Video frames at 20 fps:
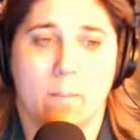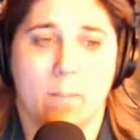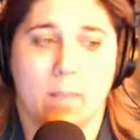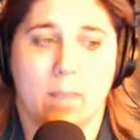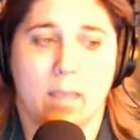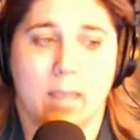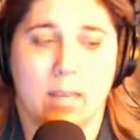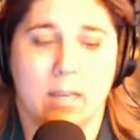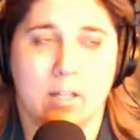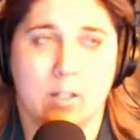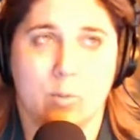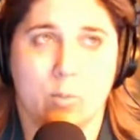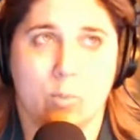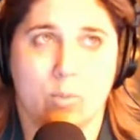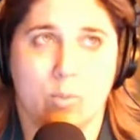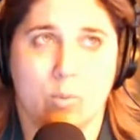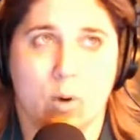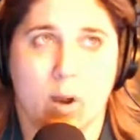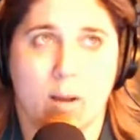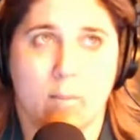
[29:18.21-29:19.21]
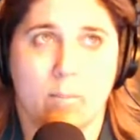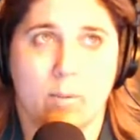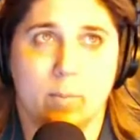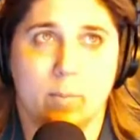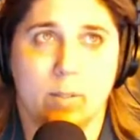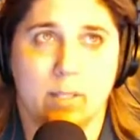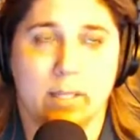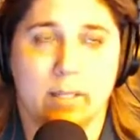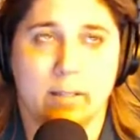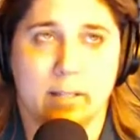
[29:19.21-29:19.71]
And it's
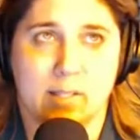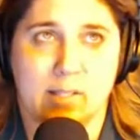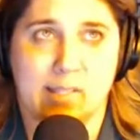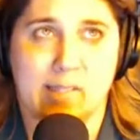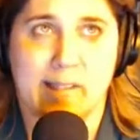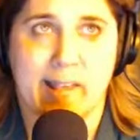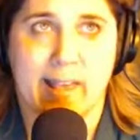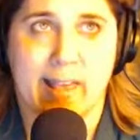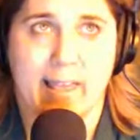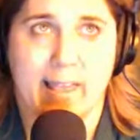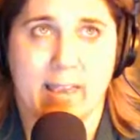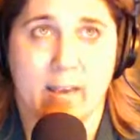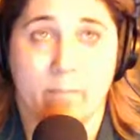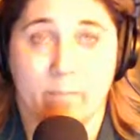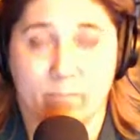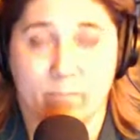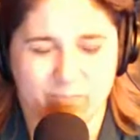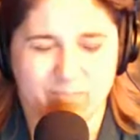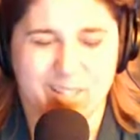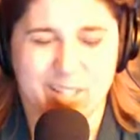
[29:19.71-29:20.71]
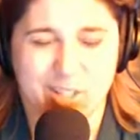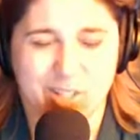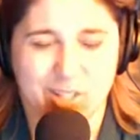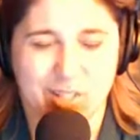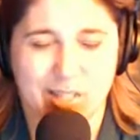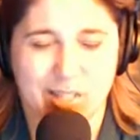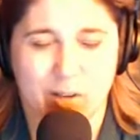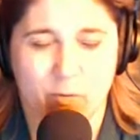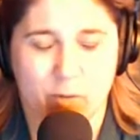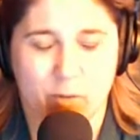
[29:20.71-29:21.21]
probably, let's just
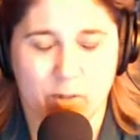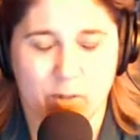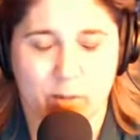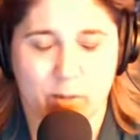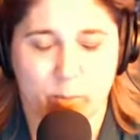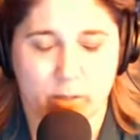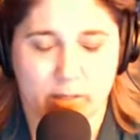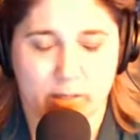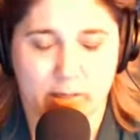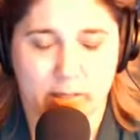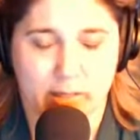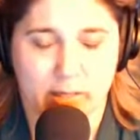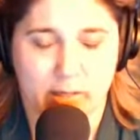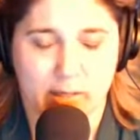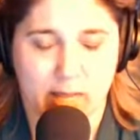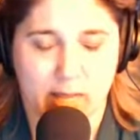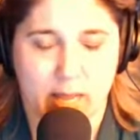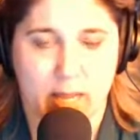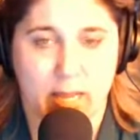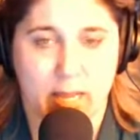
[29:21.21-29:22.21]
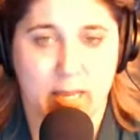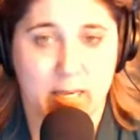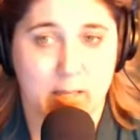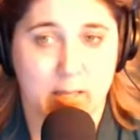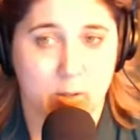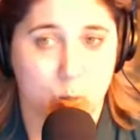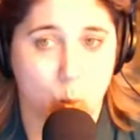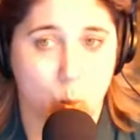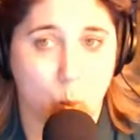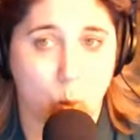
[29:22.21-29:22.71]
say for simplicity's sake, it is
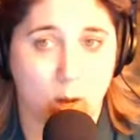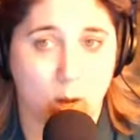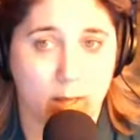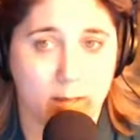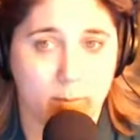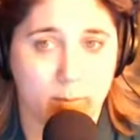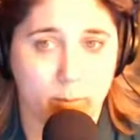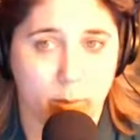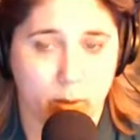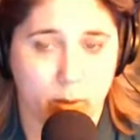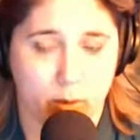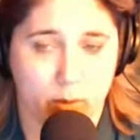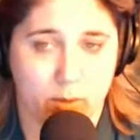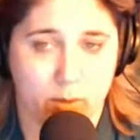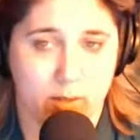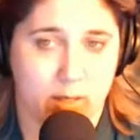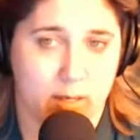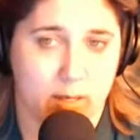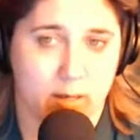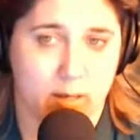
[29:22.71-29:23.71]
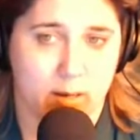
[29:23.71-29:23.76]
one person